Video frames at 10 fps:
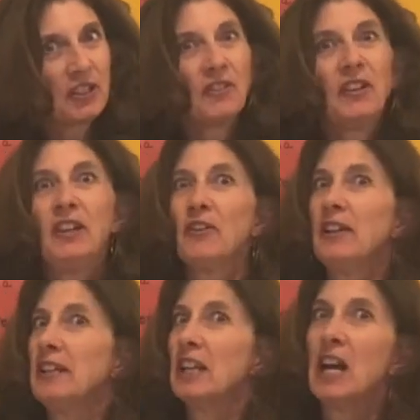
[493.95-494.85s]
of
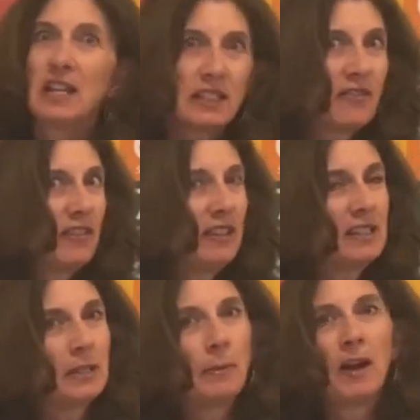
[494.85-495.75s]
hearing lots of
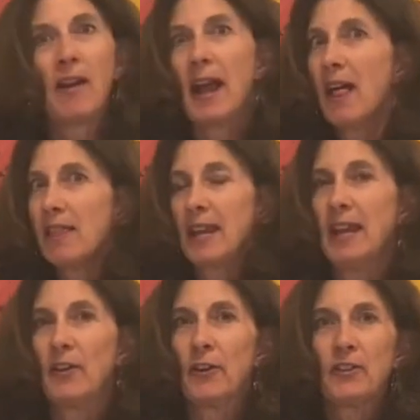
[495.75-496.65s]
things about
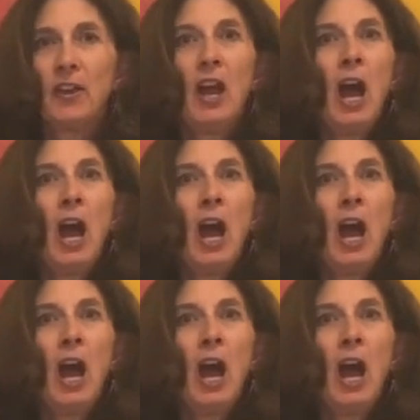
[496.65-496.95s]
alligators,